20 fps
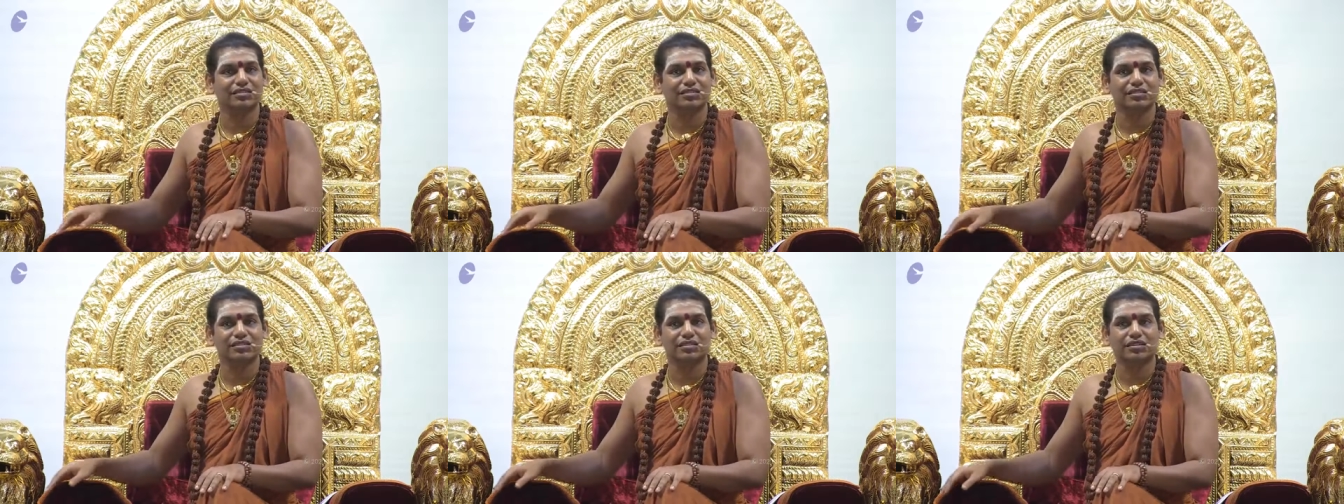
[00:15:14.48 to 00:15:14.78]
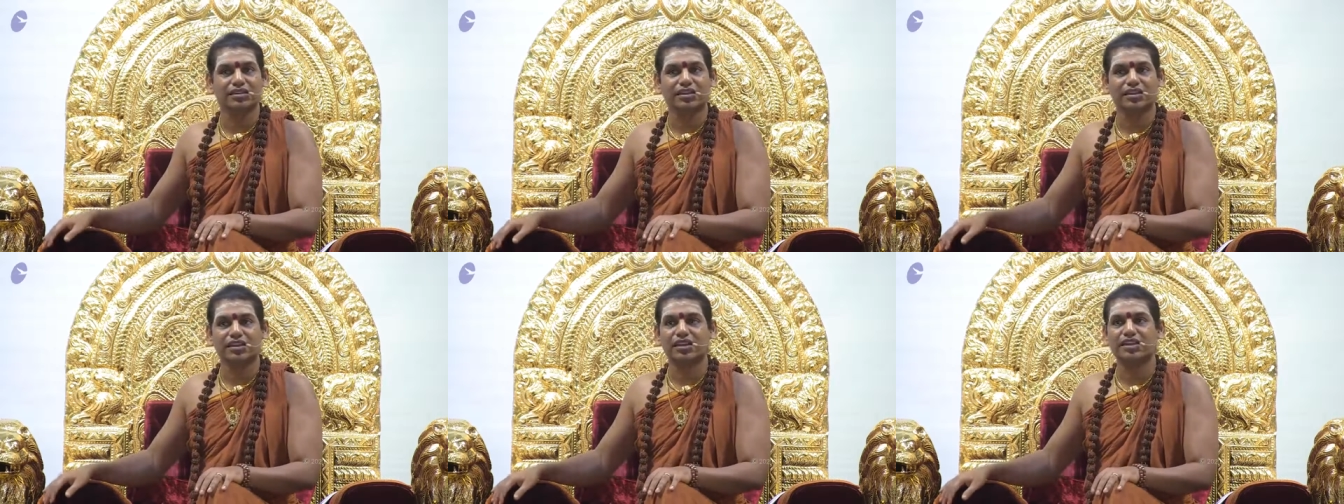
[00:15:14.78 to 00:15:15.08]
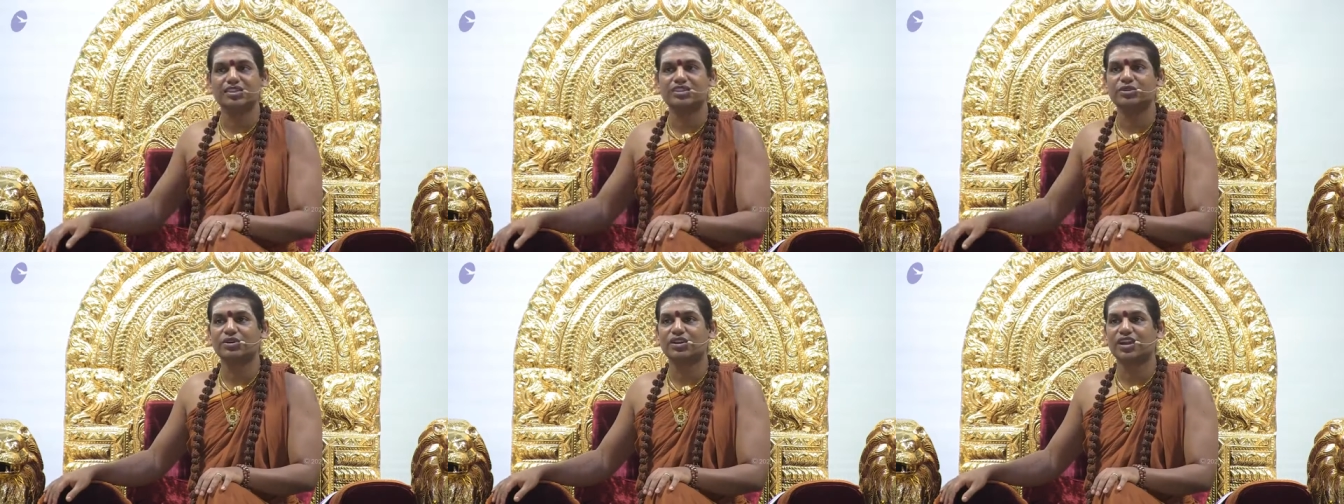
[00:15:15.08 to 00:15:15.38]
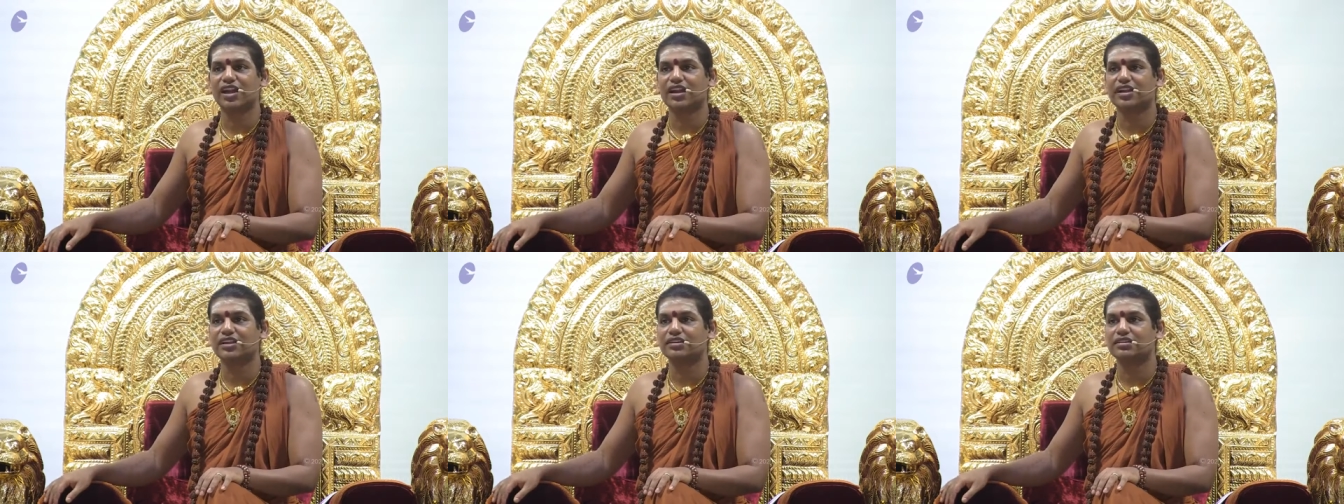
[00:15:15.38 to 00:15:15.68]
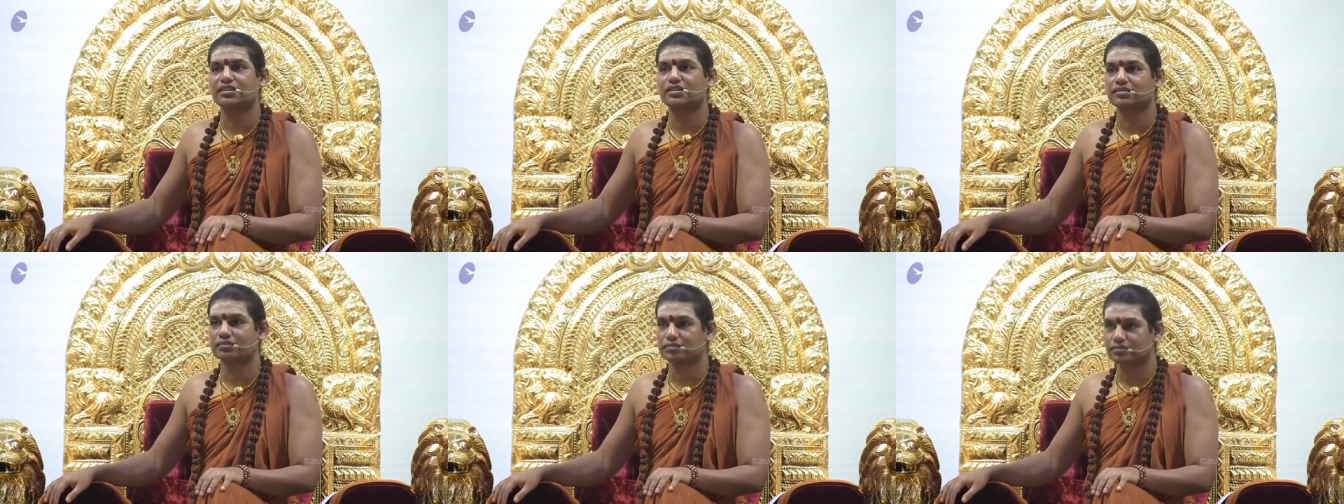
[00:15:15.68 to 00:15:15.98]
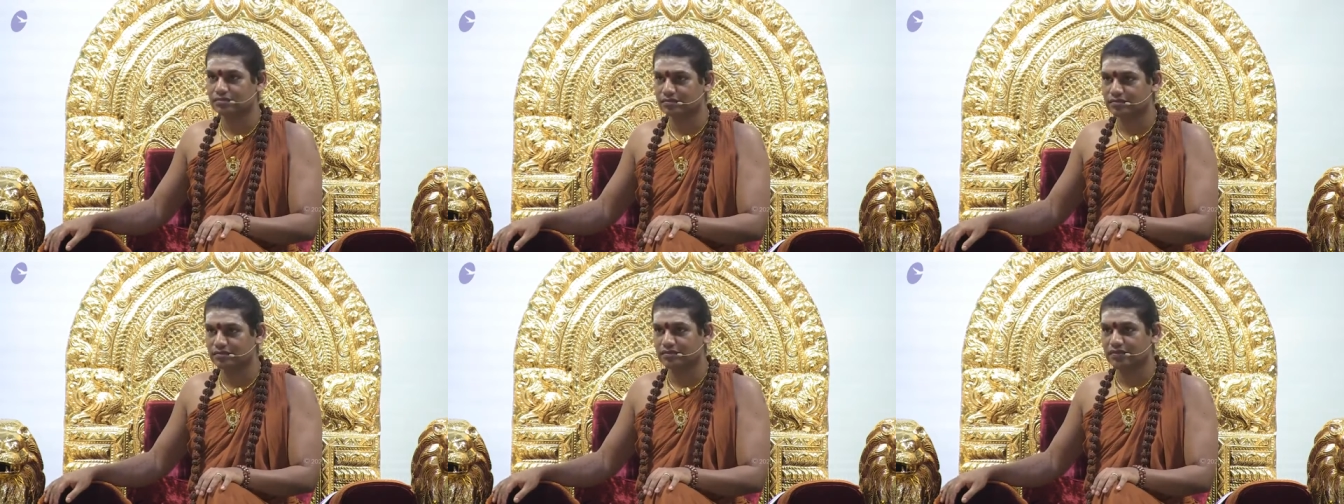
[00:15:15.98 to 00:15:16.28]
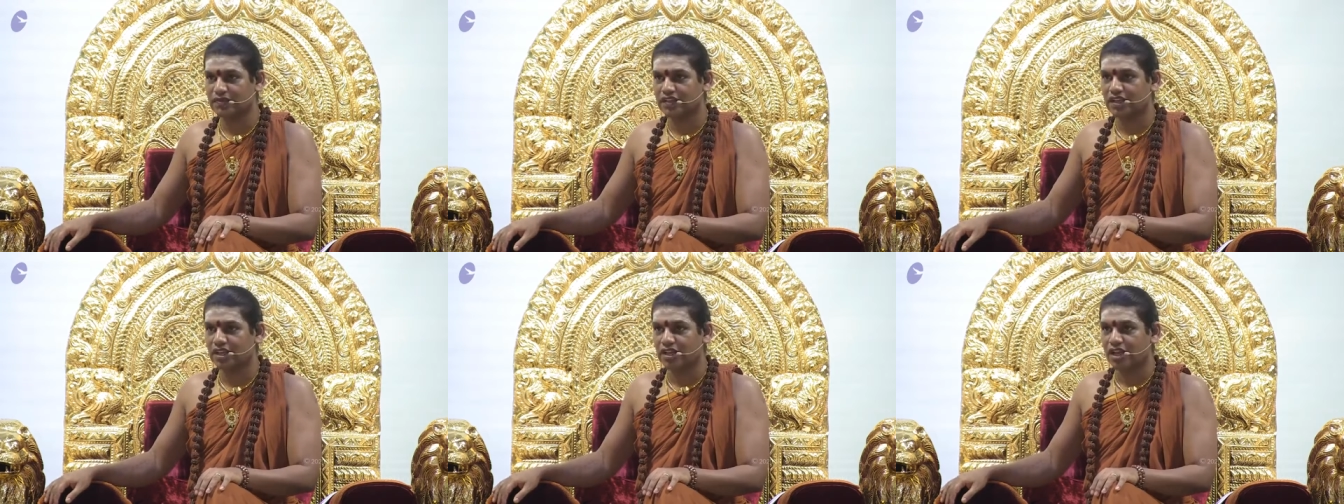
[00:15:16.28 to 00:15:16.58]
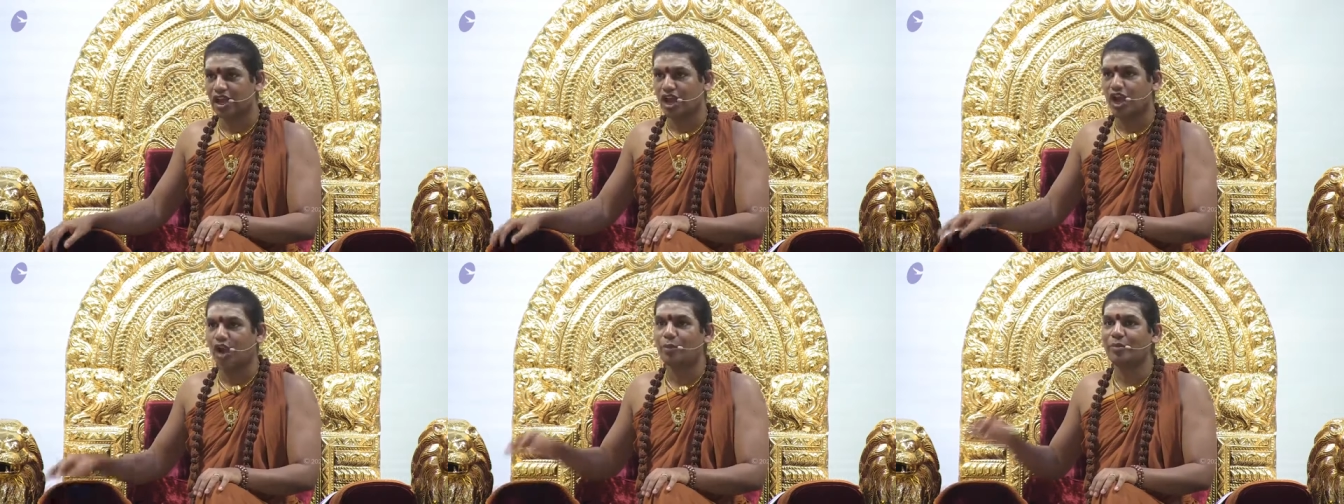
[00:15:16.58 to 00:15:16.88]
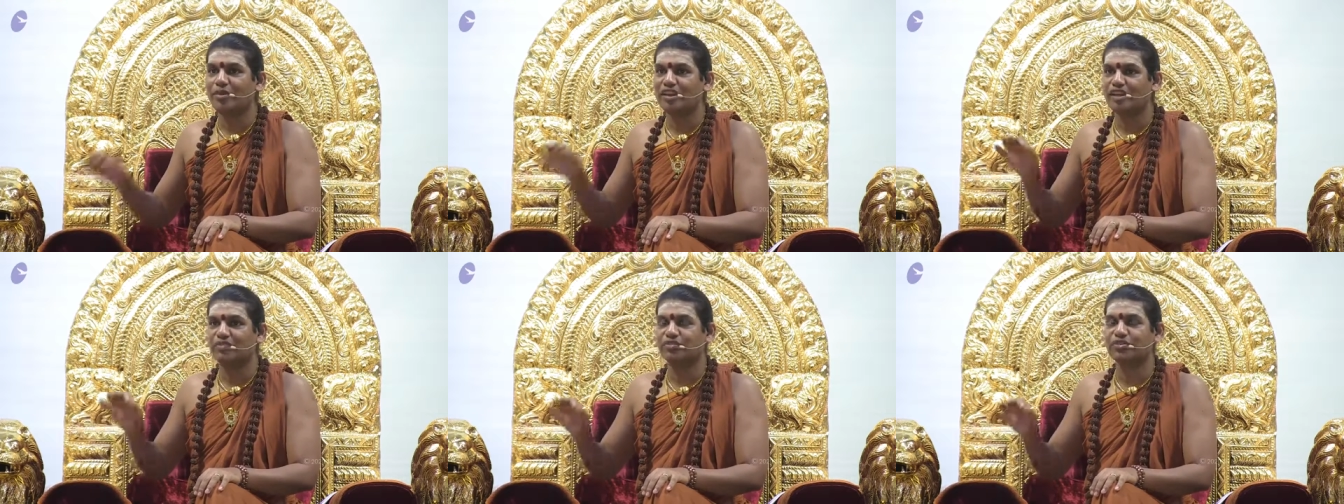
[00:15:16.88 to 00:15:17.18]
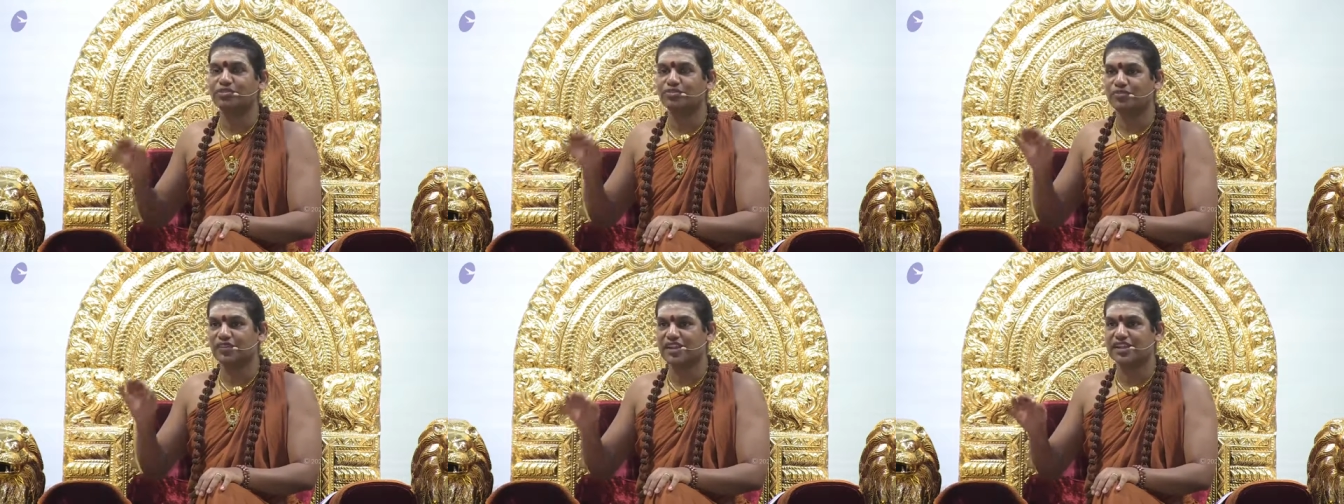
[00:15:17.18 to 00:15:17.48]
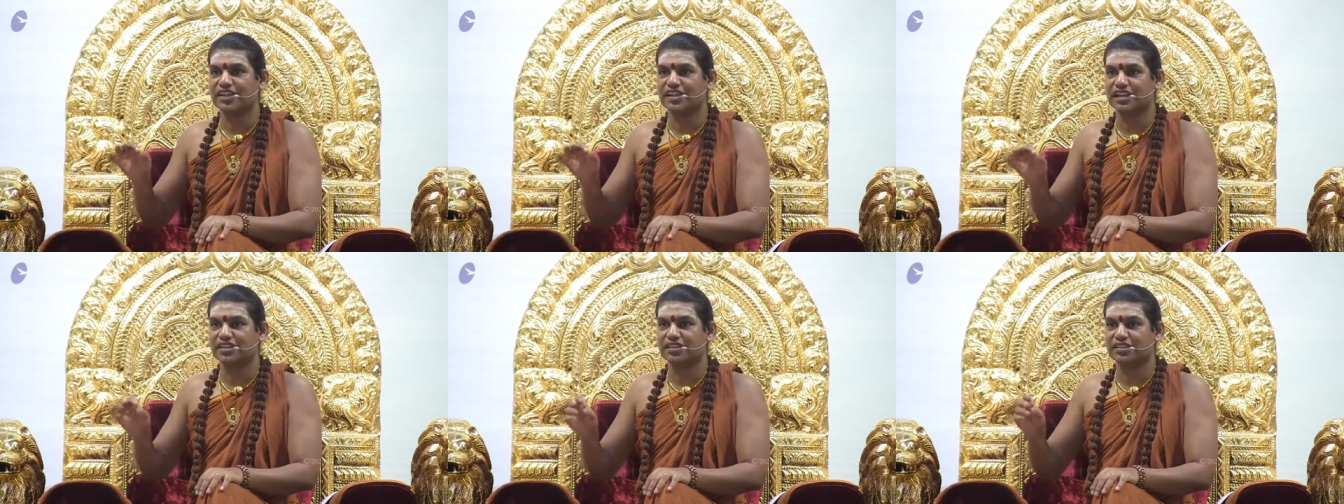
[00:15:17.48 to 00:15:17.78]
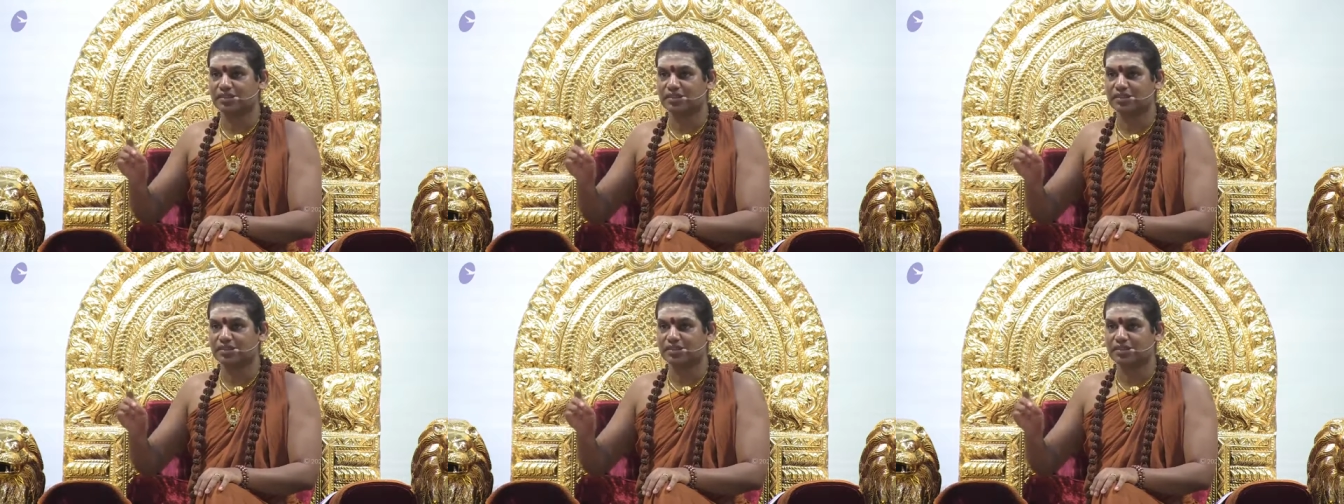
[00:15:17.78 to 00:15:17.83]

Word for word: Raise your hand. How many of you feel that?